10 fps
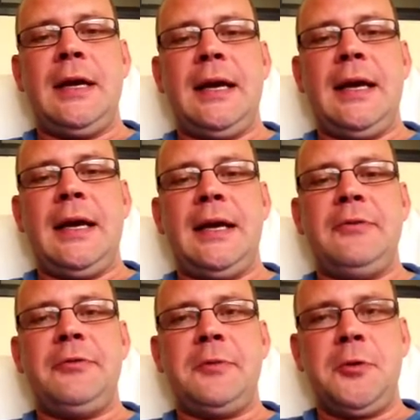And
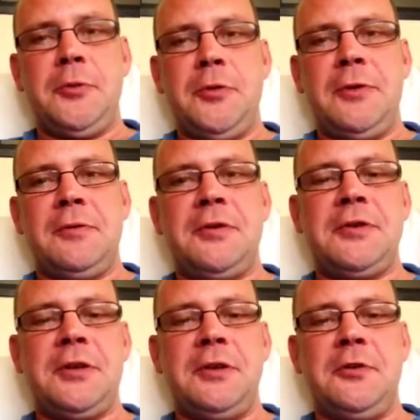And for the moment, I'm going to
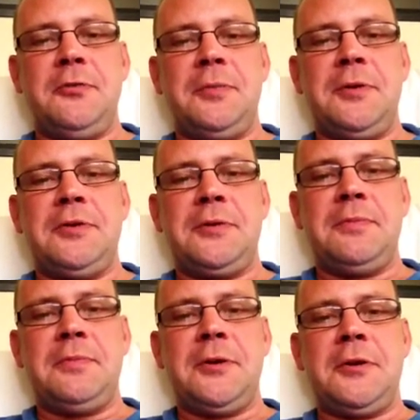sign off because
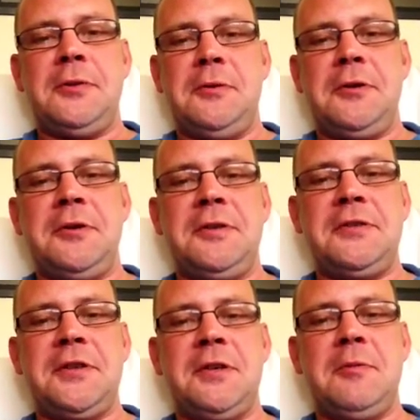I keep looking at the
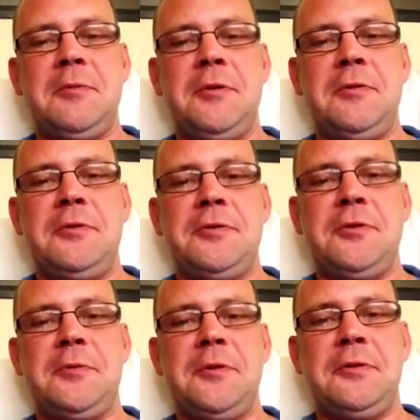time up here on the
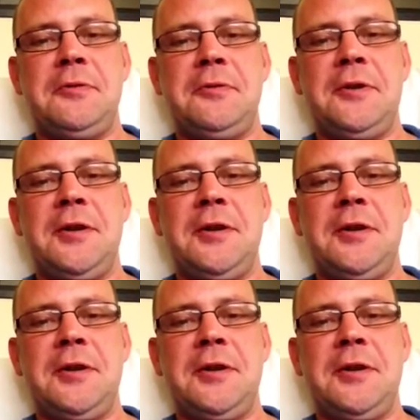top right corner,